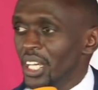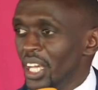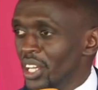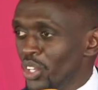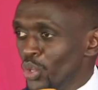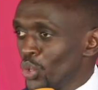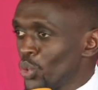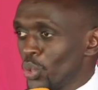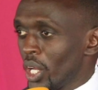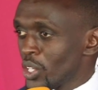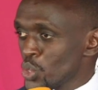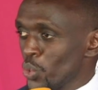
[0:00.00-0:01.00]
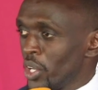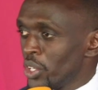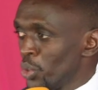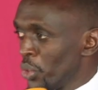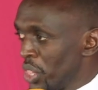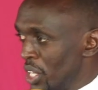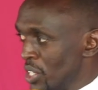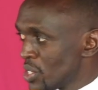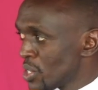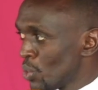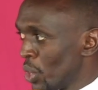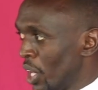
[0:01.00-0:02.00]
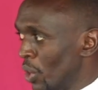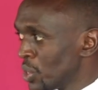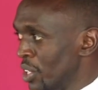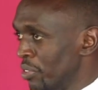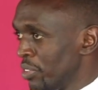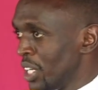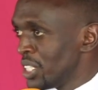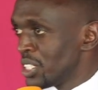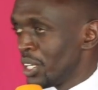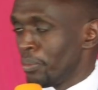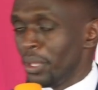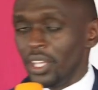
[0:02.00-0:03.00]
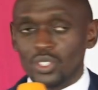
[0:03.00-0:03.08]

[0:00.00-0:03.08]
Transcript: and you could as well do this without inviting me.